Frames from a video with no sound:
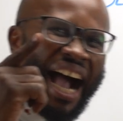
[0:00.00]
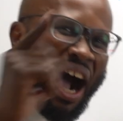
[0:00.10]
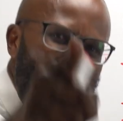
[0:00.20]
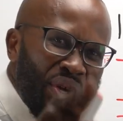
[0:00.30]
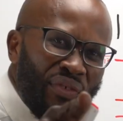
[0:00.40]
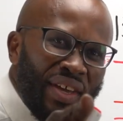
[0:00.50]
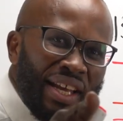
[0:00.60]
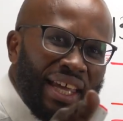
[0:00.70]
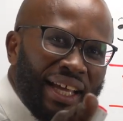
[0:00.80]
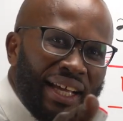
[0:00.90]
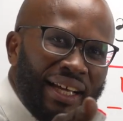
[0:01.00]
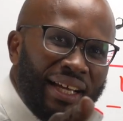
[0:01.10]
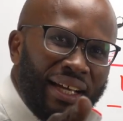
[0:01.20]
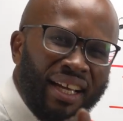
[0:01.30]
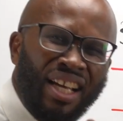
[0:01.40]
How are you feeling?
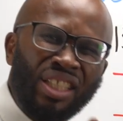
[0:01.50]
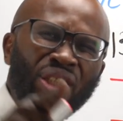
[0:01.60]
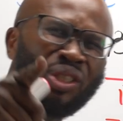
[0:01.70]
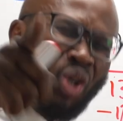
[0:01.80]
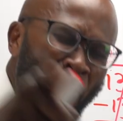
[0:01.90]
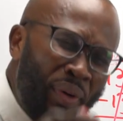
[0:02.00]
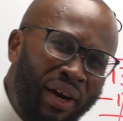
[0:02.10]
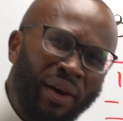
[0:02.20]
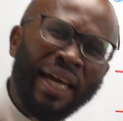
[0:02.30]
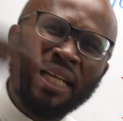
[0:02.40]
Super!